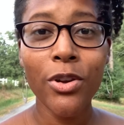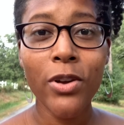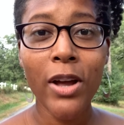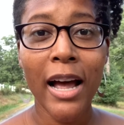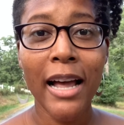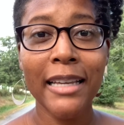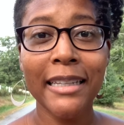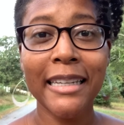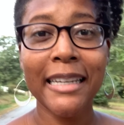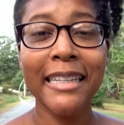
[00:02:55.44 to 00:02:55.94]

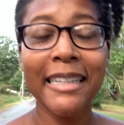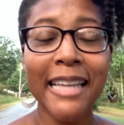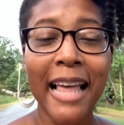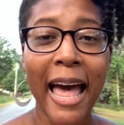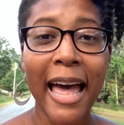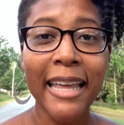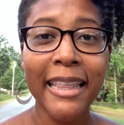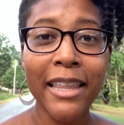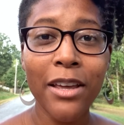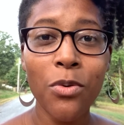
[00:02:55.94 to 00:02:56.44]
guys
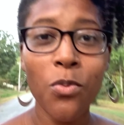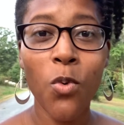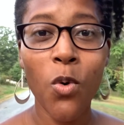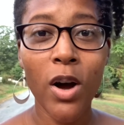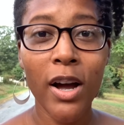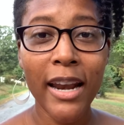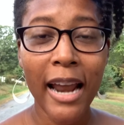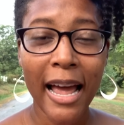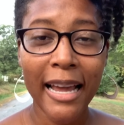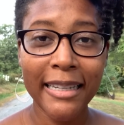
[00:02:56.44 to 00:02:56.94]
exactly
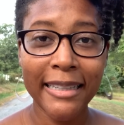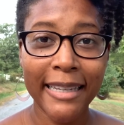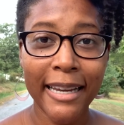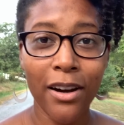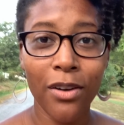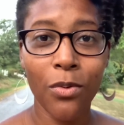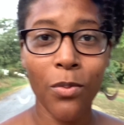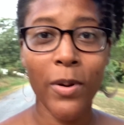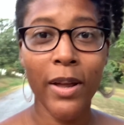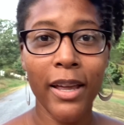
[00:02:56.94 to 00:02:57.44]
what I
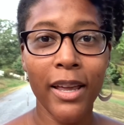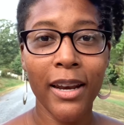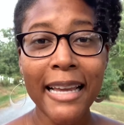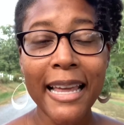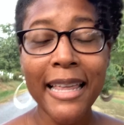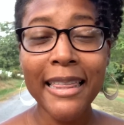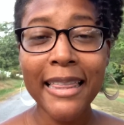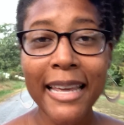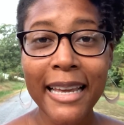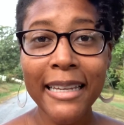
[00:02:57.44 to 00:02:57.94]
dealt with.
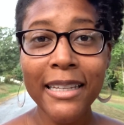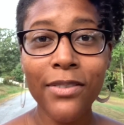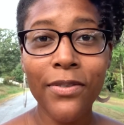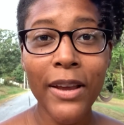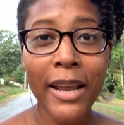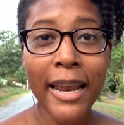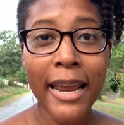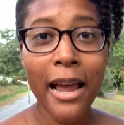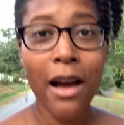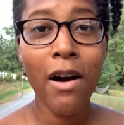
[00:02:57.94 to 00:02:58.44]
In this
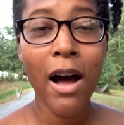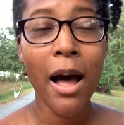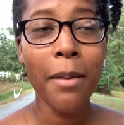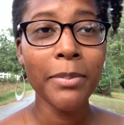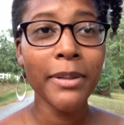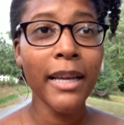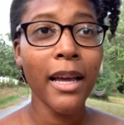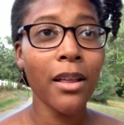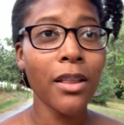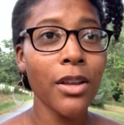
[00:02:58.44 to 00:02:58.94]
video, I'm
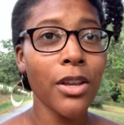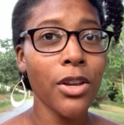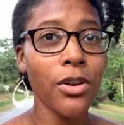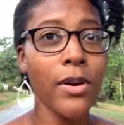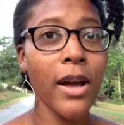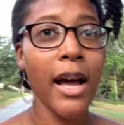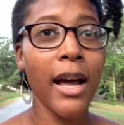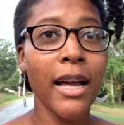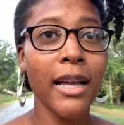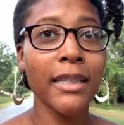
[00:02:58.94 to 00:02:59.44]
telling you
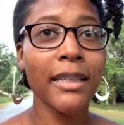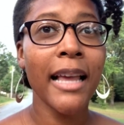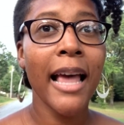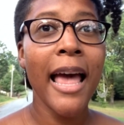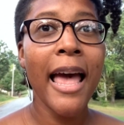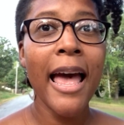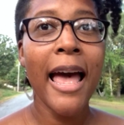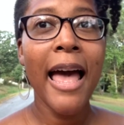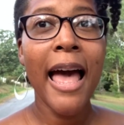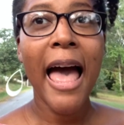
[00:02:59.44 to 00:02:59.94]
guys
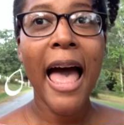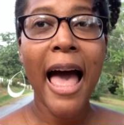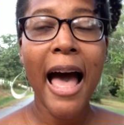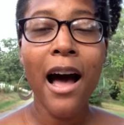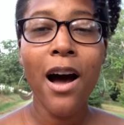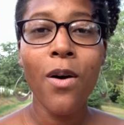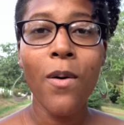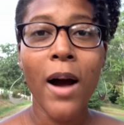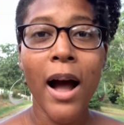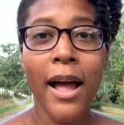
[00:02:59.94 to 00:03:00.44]

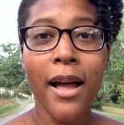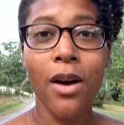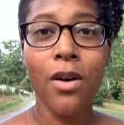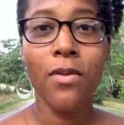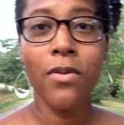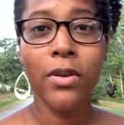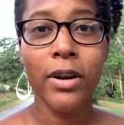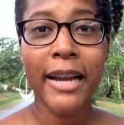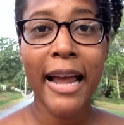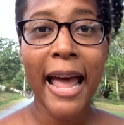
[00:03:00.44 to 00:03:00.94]
how I
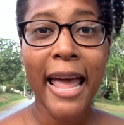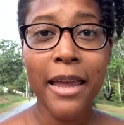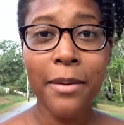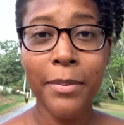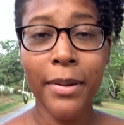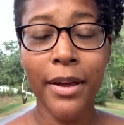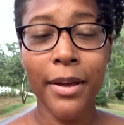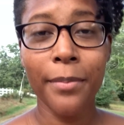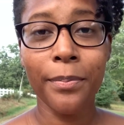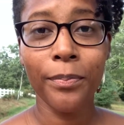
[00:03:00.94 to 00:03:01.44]
overcame
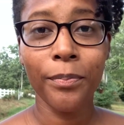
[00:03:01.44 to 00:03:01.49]
it.